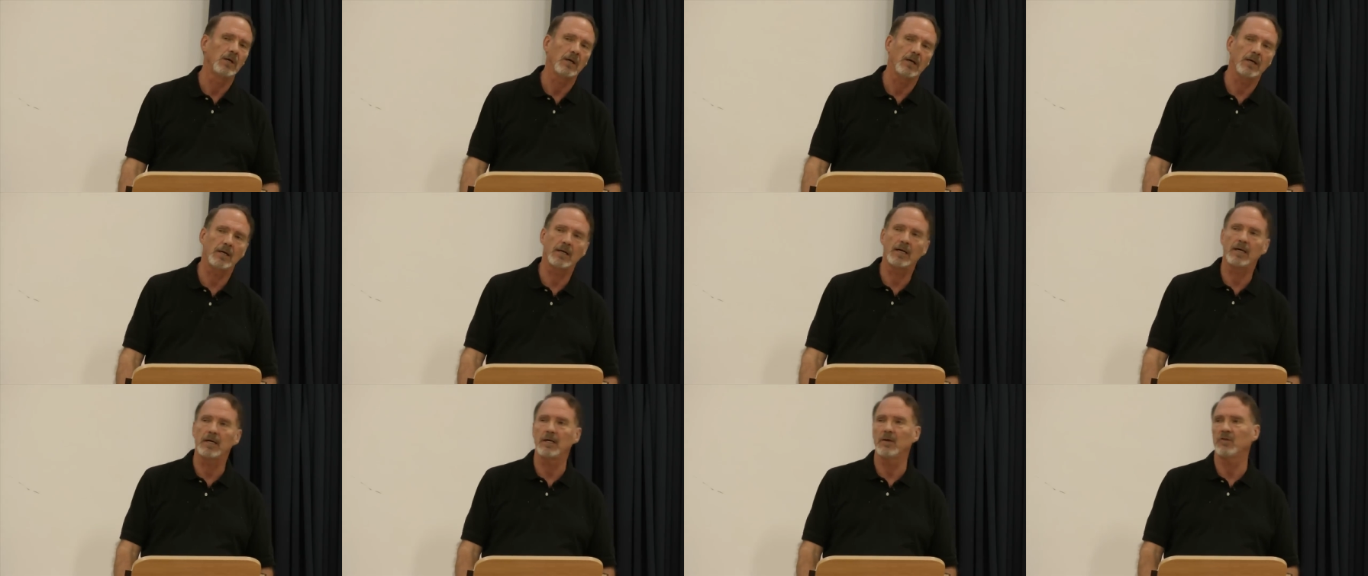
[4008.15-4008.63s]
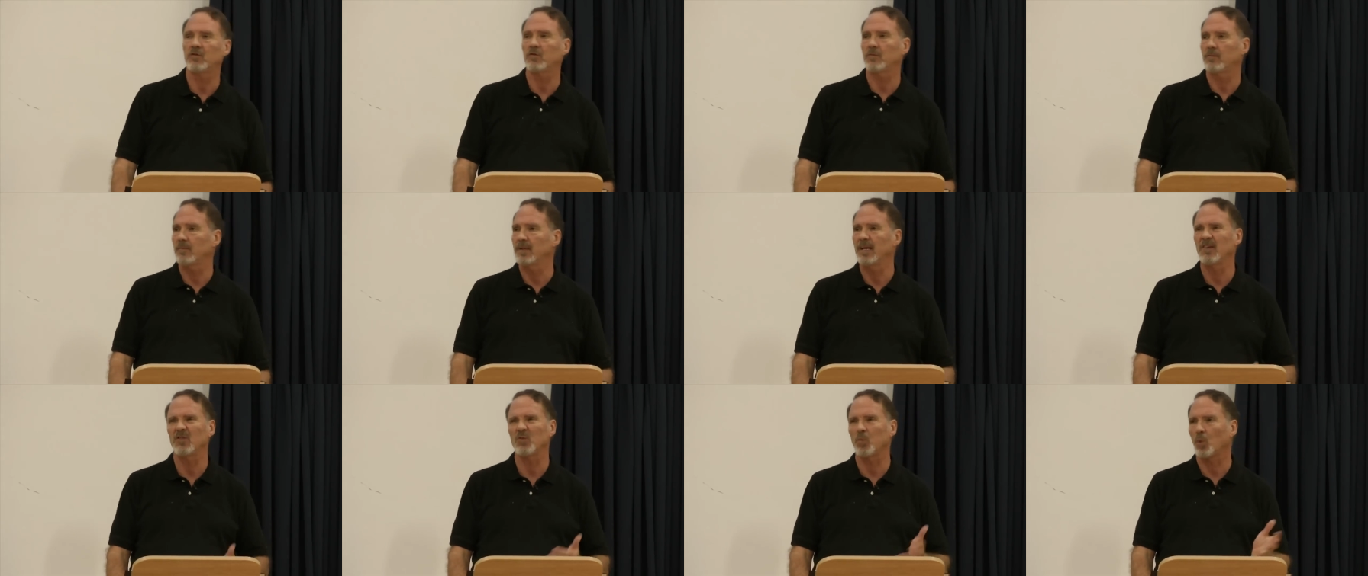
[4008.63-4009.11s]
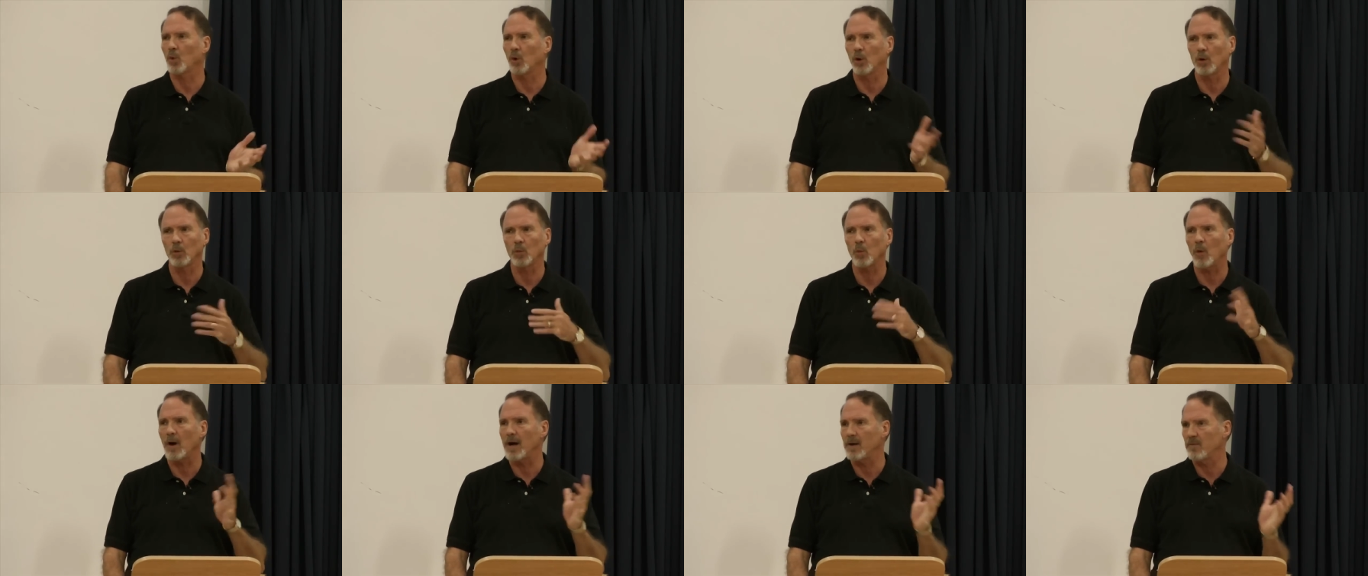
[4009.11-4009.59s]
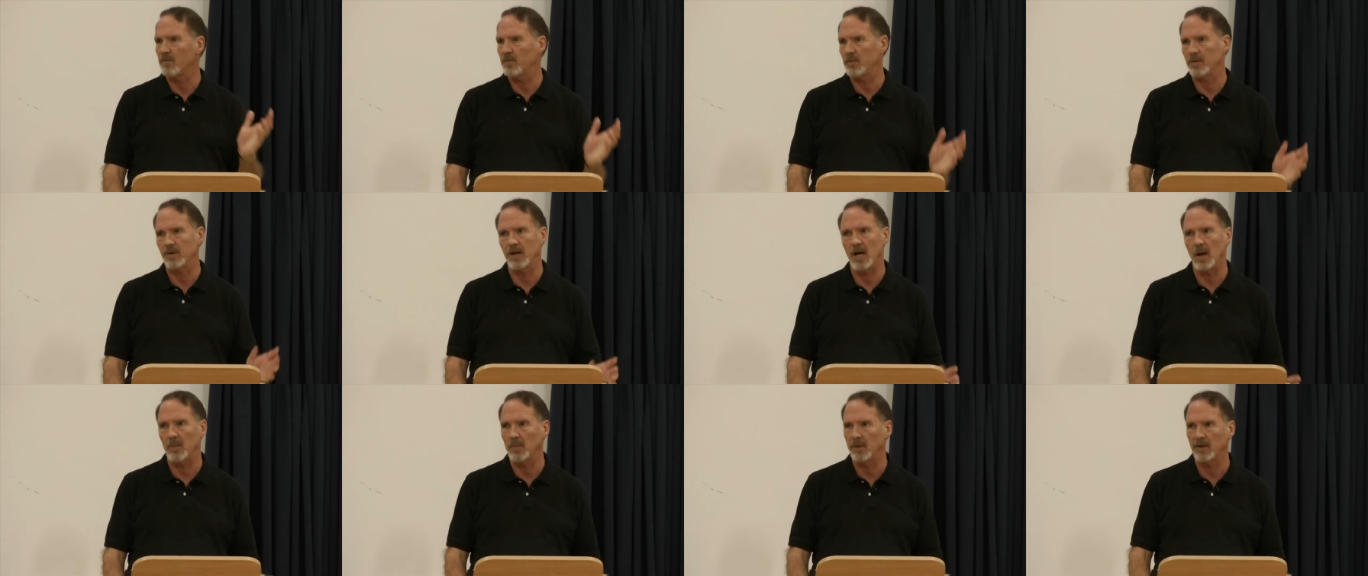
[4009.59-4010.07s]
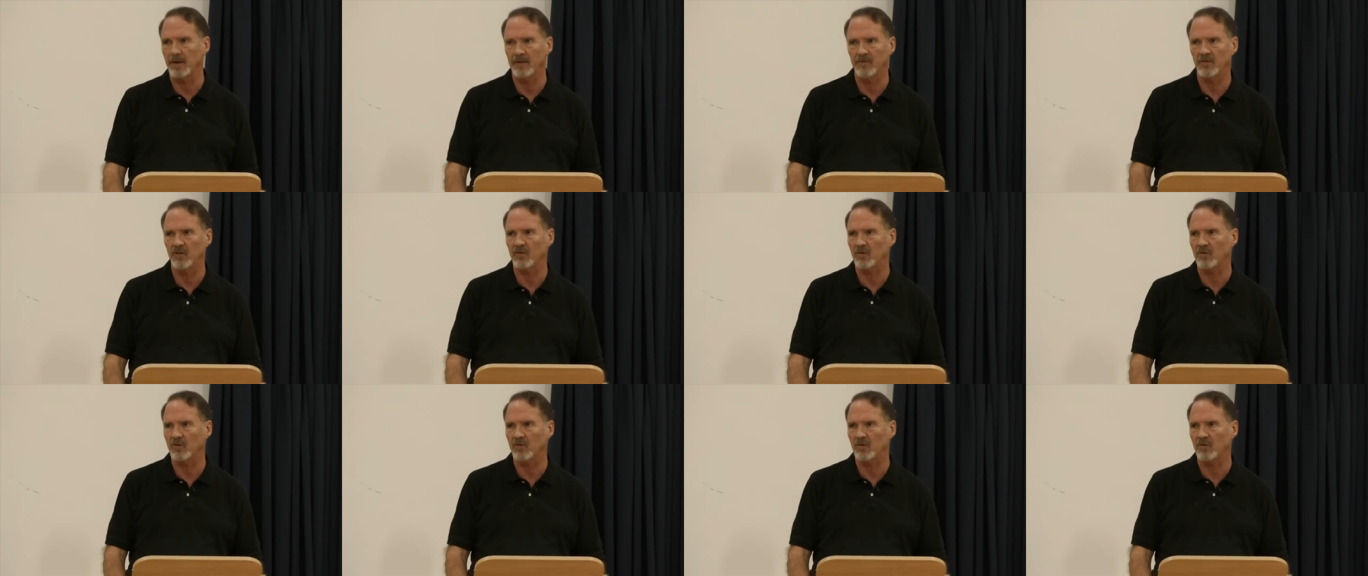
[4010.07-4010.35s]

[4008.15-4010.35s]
It's worldwide phenomenon.